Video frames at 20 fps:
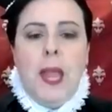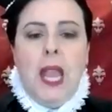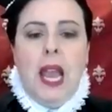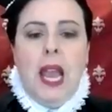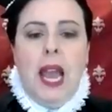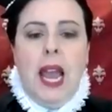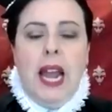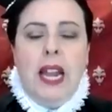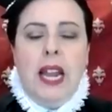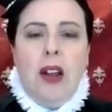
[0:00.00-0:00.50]

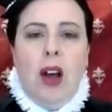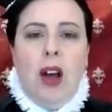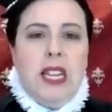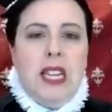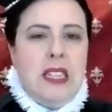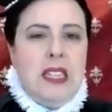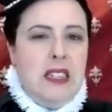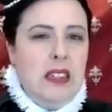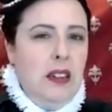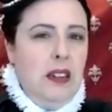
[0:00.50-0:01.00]
And I
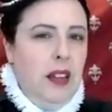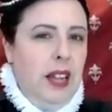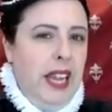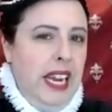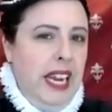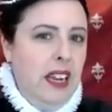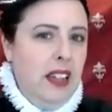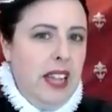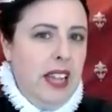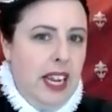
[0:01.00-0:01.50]
still
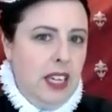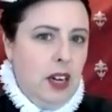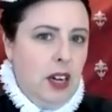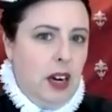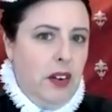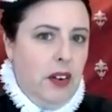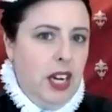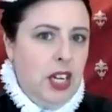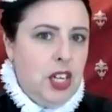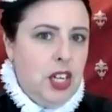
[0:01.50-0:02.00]
lean in that
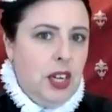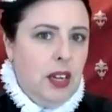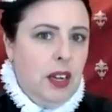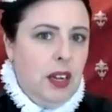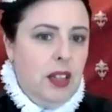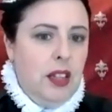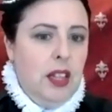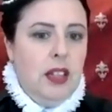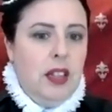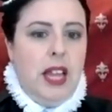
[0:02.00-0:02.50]
direction,
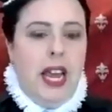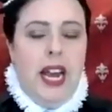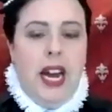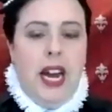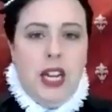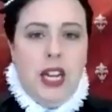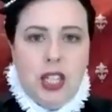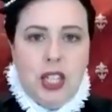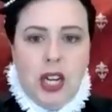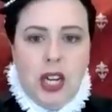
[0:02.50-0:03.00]
that they
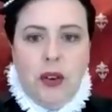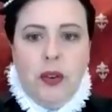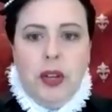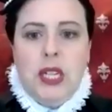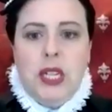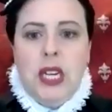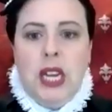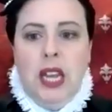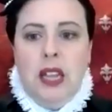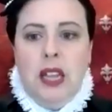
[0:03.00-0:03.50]
are sewn
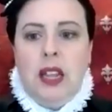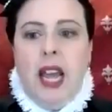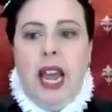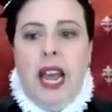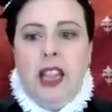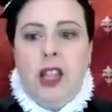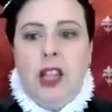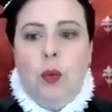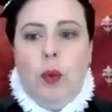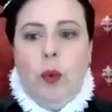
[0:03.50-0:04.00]
together
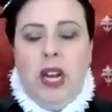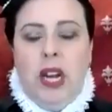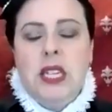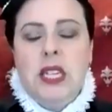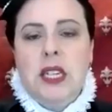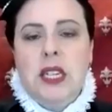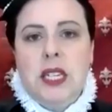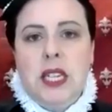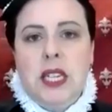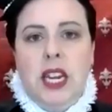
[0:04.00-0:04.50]
at the
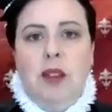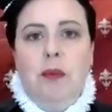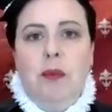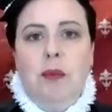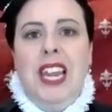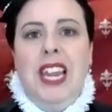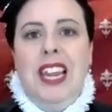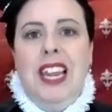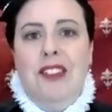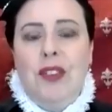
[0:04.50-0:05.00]
waist seam,
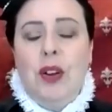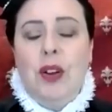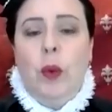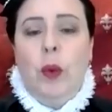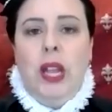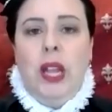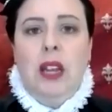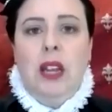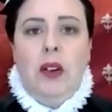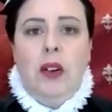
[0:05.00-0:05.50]
even
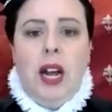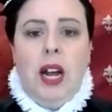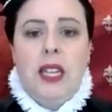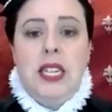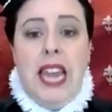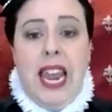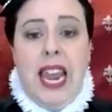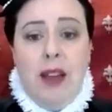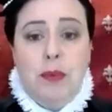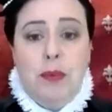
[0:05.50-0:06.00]
when there are
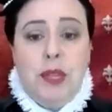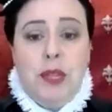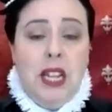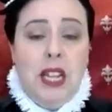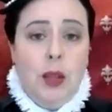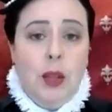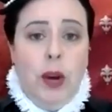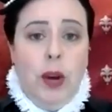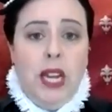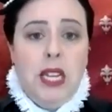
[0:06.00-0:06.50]
tabs at
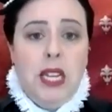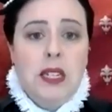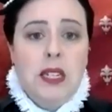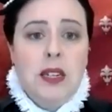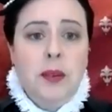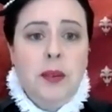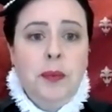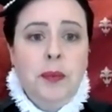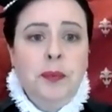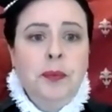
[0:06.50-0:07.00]
the
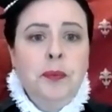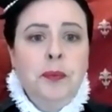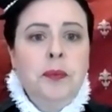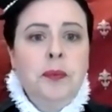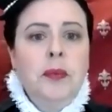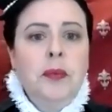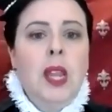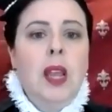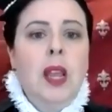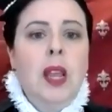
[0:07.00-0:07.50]
waist.
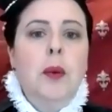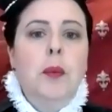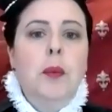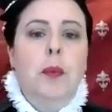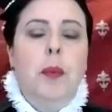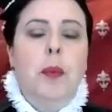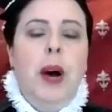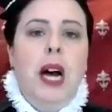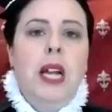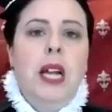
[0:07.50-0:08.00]

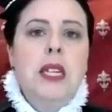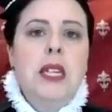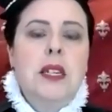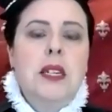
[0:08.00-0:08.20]
But